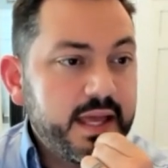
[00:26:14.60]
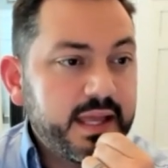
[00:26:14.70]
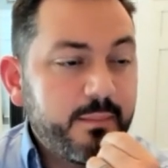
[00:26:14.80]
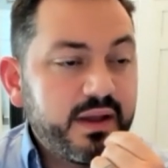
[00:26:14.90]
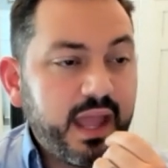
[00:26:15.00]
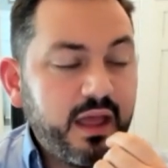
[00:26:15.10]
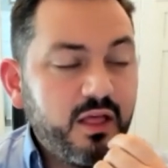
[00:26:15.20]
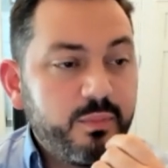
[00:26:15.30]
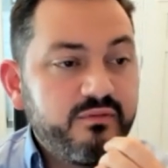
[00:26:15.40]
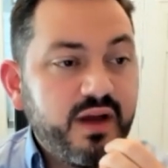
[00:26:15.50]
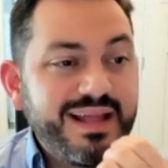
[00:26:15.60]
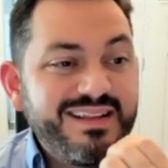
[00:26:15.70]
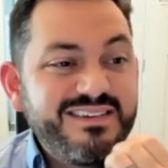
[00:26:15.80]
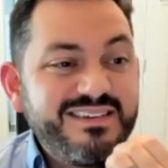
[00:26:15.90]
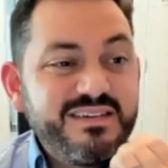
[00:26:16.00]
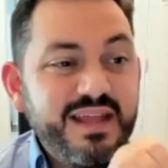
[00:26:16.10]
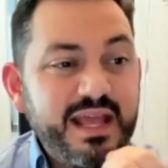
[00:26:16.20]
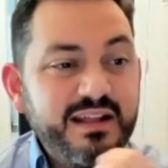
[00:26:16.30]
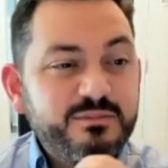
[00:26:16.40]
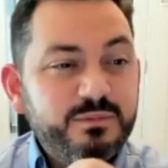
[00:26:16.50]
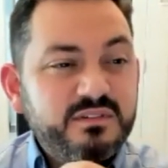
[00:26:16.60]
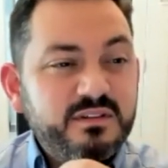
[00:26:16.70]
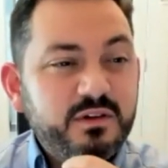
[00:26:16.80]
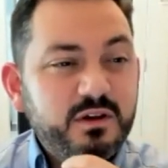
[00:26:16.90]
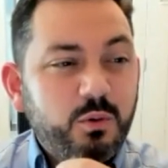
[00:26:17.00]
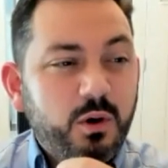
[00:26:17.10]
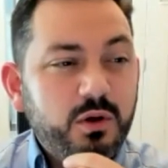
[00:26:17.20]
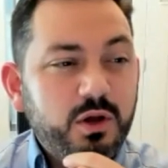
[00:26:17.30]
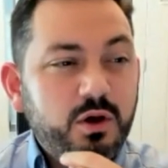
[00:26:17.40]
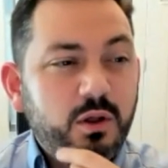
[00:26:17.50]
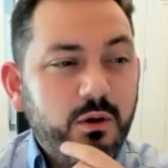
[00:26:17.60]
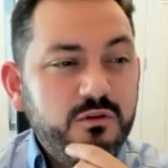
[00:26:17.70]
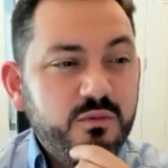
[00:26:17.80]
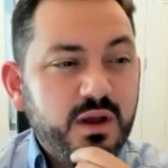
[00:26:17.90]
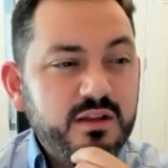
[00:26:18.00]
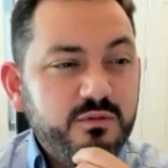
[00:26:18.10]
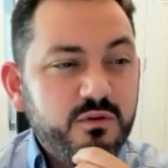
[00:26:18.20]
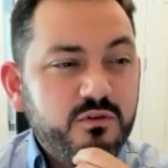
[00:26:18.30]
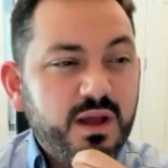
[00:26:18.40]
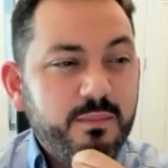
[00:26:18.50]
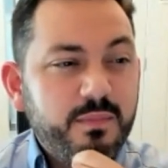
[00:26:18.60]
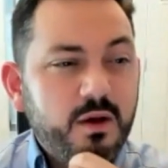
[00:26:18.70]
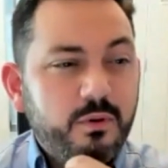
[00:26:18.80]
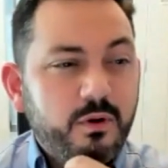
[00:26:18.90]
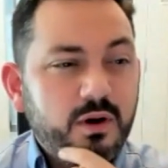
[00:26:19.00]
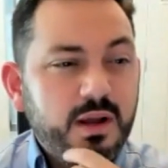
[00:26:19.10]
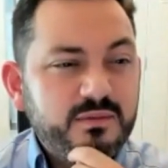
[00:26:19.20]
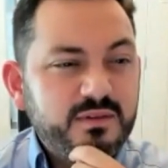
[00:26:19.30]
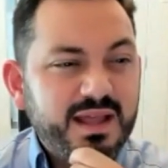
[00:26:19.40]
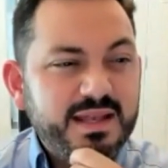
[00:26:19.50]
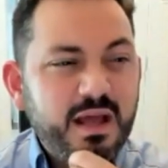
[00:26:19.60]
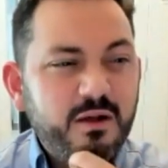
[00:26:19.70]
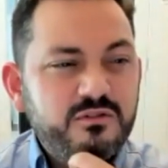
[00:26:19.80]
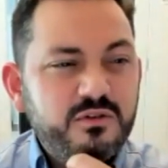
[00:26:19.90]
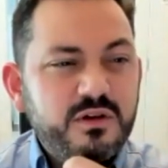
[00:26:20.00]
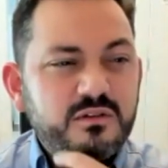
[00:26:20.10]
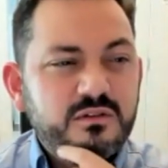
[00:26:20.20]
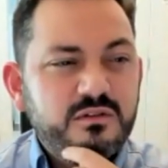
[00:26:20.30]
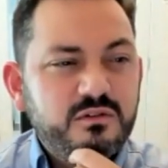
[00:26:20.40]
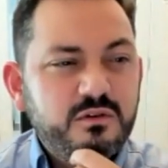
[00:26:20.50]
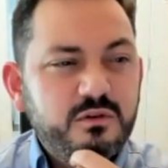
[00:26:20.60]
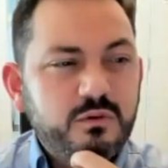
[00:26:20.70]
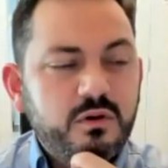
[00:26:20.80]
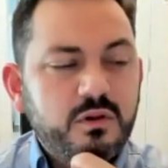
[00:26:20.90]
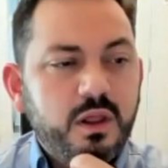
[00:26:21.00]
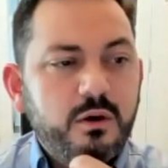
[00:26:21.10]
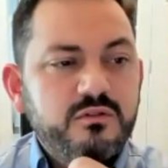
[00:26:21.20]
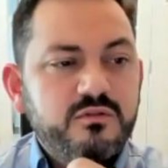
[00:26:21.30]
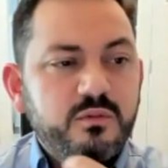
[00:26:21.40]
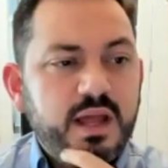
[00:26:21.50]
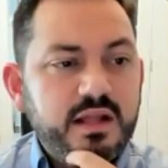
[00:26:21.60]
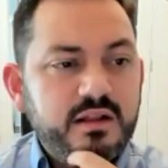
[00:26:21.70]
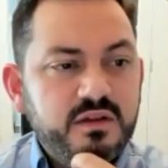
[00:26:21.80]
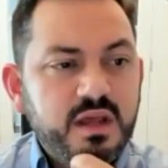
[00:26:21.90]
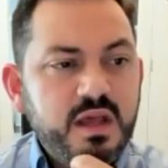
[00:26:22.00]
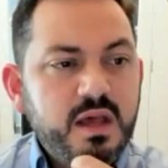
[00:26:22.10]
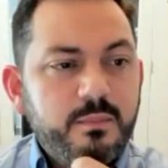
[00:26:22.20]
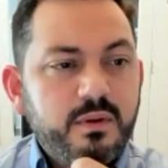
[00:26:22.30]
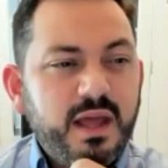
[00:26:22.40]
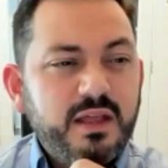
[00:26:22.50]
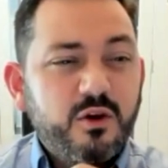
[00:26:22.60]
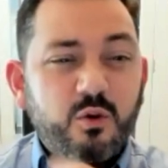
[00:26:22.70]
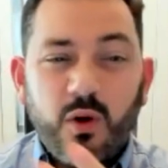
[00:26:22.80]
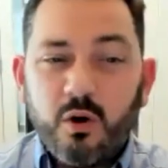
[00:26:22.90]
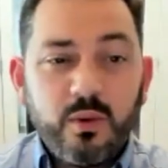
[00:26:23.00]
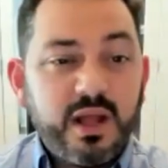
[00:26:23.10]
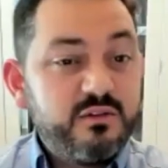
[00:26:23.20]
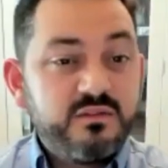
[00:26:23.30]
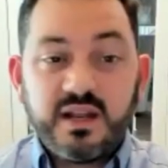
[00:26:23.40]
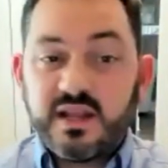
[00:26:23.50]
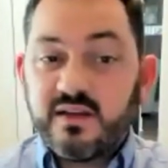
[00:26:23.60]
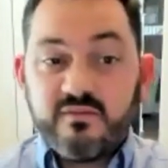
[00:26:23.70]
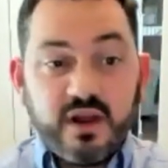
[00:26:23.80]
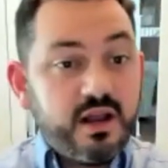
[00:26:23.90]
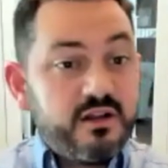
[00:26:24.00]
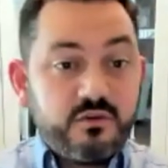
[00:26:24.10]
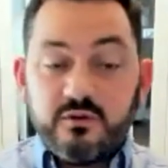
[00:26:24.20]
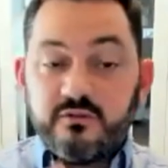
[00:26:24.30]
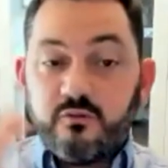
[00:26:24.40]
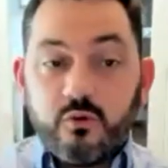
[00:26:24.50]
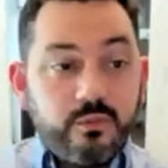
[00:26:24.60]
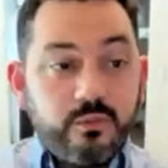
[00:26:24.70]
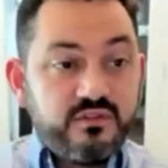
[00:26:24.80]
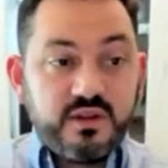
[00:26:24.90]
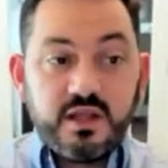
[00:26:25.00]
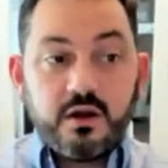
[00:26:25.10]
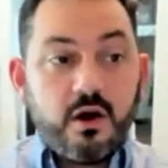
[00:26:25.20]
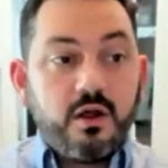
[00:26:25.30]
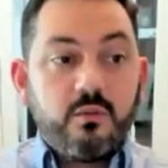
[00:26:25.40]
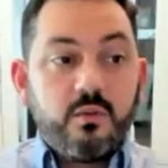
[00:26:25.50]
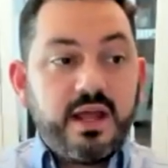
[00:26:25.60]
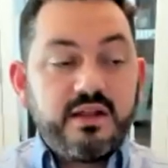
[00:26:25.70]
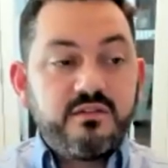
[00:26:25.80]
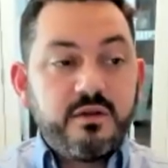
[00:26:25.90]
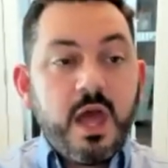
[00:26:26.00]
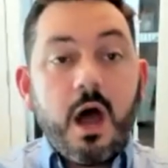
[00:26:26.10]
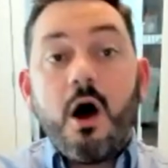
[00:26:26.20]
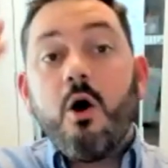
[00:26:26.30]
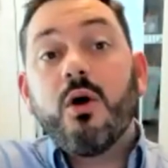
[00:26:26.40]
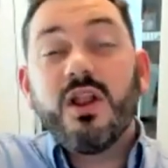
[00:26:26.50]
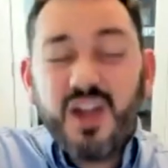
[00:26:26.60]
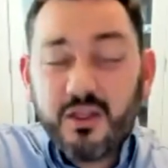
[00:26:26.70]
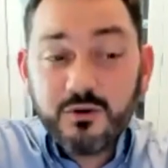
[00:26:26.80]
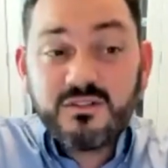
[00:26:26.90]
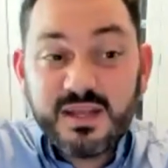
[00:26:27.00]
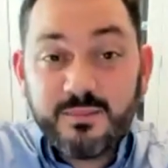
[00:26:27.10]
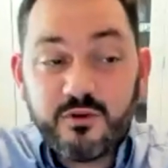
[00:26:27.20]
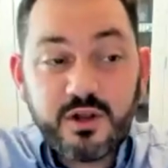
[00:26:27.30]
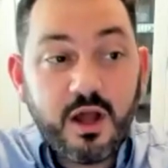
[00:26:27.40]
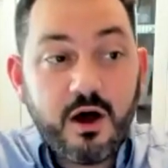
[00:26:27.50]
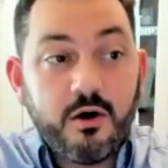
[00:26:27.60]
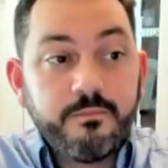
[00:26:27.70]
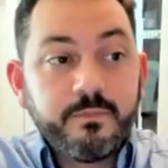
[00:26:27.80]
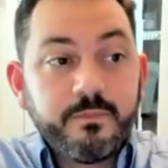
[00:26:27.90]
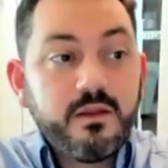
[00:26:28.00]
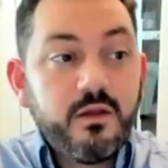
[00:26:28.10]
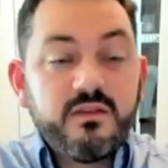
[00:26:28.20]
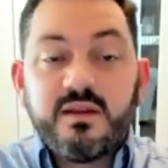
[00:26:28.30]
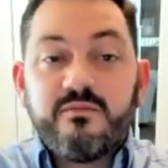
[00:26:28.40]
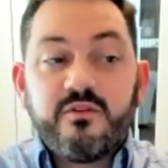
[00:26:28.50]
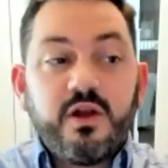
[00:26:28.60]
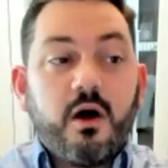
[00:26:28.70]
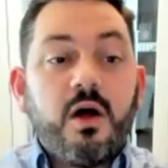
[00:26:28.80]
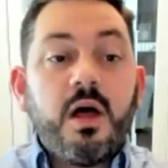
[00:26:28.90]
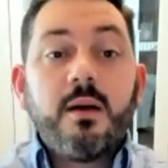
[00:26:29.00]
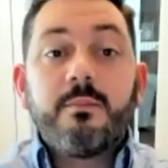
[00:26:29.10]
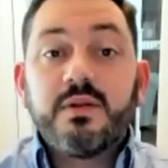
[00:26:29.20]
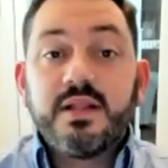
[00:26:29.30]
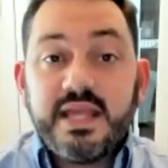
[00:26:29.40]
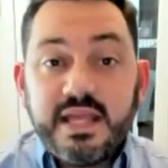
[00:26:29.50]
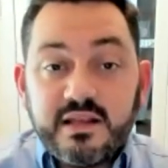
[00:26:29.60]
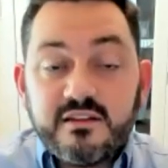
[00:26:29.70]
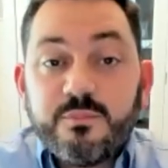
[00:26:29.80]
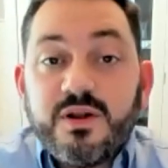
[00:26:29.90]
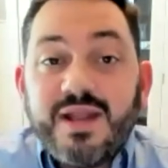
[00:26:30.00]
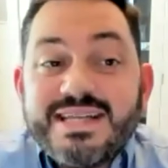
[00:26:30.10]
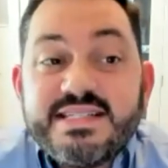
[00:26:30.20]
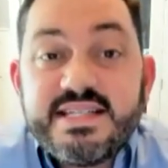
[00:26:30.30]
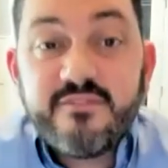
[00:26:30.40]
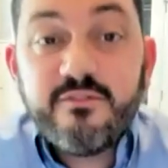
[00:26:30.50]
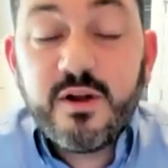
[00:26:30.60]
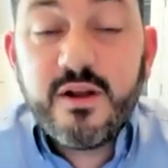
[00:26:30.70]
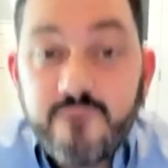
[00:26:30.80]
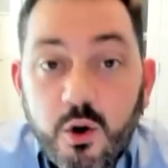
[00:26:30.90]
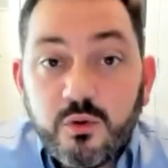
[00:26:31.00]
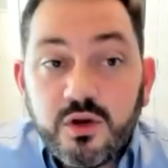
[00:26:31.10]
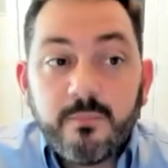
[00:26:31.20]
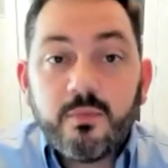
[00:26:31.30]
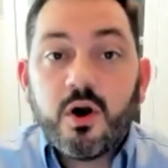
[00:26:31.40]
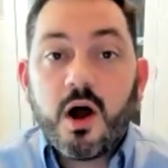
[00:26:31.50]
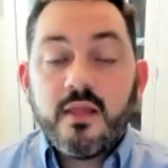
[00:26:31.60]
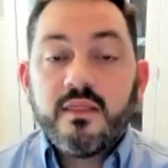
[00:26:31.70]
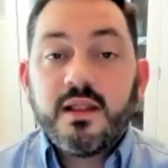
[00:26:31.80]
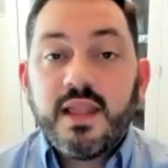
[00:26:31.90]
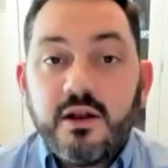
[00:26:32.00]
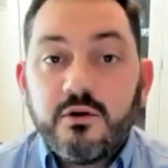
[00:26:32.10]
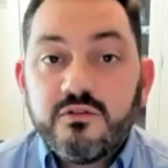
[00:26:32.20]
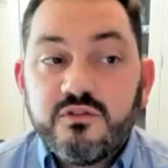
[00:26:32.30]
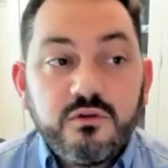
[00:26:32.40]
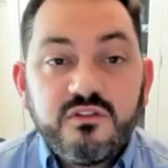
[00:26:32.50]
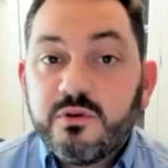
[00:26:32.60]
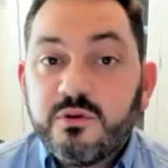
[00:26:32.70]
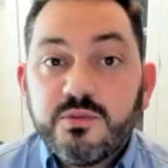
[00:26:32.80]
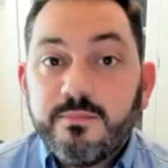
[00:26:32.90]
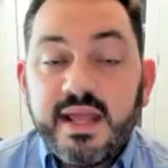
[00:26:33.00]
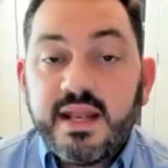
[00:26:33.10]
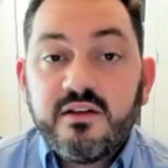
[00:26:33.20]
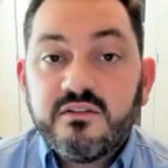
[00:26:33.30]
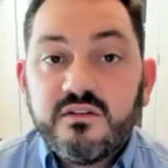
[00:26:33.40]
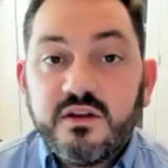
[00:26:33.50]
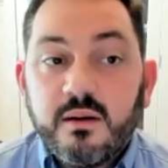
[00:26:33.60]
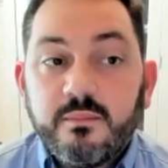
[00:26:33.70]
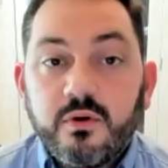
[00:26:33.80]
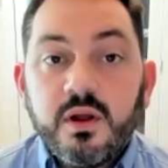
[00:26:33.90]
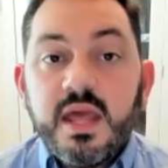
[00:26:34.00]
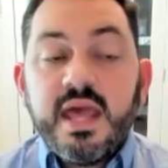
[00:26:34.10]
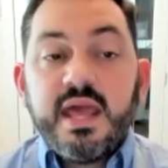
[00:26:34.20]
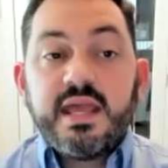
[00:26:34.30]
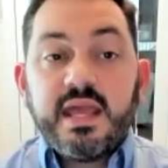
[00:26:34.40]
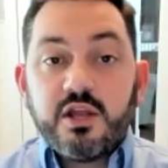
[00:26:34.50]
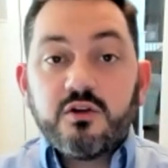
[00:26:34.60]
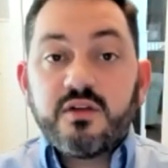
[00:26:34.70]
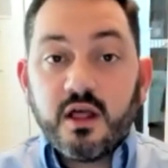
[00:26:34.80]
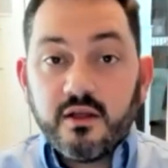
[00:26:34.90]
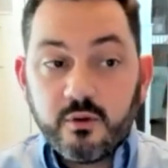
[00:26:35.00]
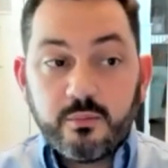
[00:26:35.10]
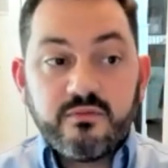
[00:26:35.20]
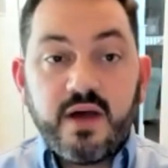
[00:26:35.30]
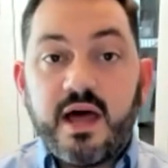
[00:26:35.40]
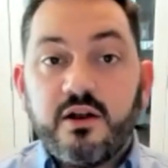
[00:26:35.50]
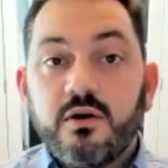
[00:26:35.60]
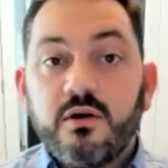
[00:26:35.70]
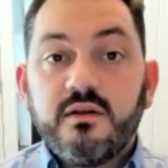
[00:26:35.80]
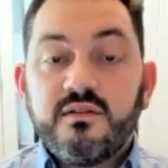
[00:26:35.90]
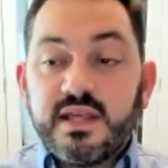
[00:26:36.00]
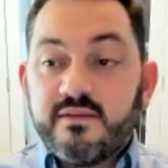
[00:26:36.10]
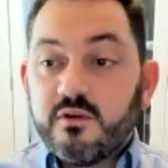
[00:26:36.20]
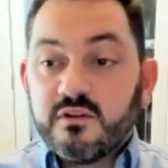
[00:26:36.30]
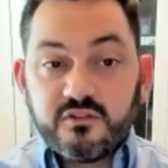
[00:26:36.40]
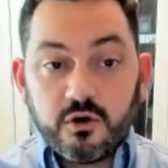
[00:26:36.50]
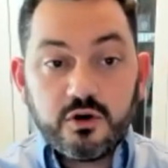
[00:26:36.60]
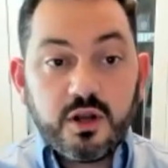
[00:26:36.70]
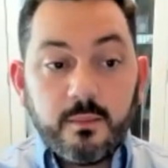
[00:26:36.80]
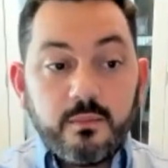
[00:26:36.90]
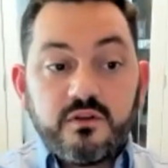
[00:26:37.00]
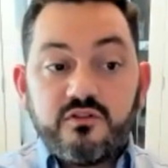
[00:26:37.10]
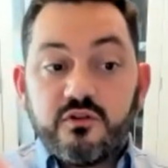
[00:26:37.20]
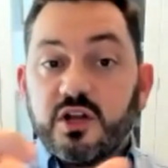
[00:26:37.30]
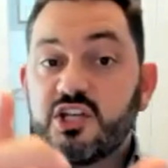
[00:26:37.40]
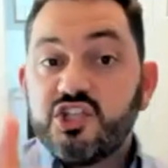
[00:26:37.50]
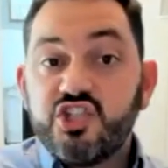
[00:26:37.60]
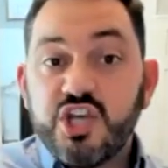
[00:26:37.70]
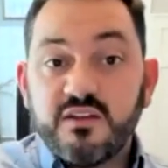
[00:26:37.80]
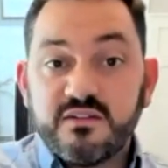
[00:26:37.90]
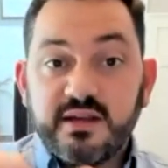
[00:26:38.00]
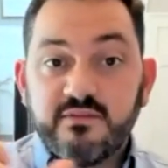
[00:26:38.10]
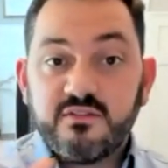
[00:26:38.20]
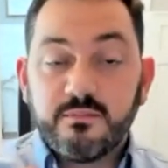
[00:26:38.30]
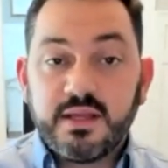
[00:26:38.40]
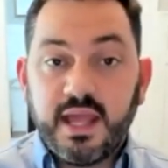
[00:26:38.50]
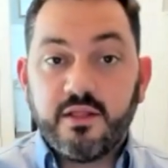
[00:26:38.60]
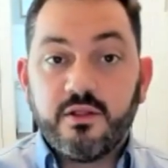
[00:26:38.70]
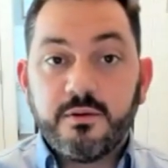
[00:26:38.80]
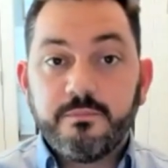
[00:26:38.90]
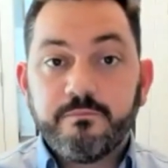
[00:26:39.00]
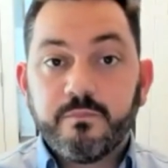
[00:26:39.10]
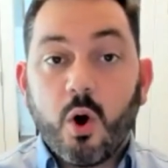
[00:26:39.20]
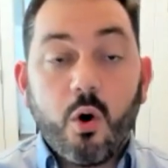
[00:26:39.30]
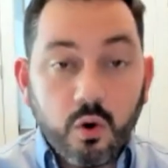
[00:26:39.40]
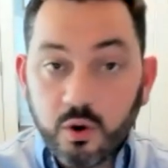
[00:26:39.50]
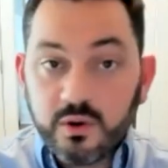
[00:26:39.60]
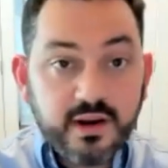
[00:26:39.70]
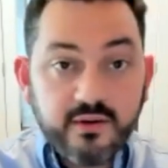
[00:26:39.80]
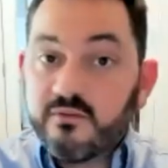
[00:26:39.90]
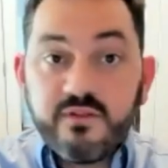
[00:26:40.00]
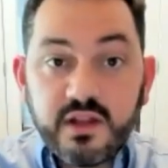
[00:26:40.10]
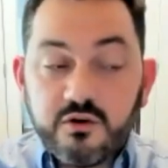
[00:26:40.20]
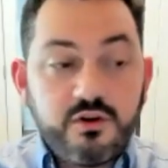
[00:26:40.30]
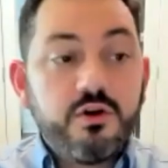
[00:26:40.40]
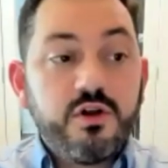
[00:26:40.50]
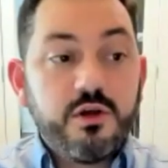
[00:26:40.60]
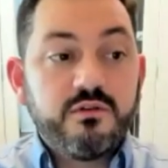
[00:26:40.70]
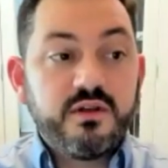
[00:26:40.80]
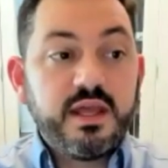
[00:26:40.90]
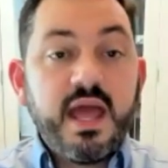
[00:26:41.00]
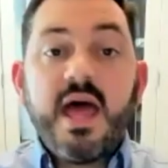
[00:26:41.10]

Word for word: Can Michaela provide state specific quote and close rates for the direct mail programs? I doubt you could do close rates, but like the quote rates, you said it can vary two to 4% column rates. Oh, another tip for y'all. Another tip for y'all please put a different phone number on the letters. Don't just put your main agency number. Get your telephone provider to give you a certain number that you're going to just give to Michaela or whatever vendor you're using.